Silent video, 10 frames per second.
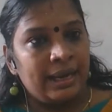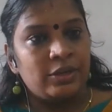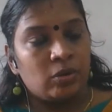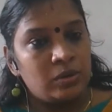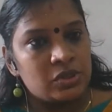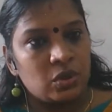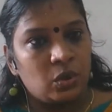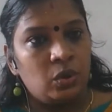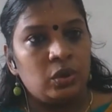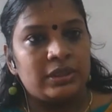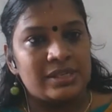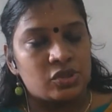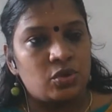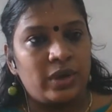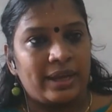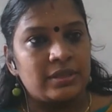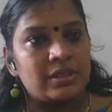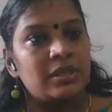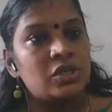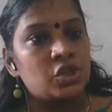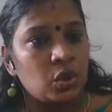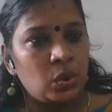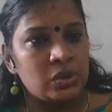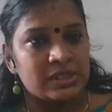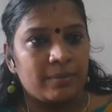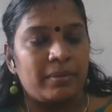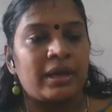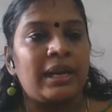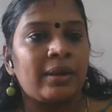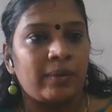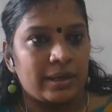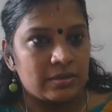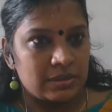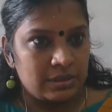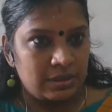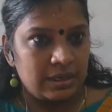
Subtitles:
also the students show some reluctance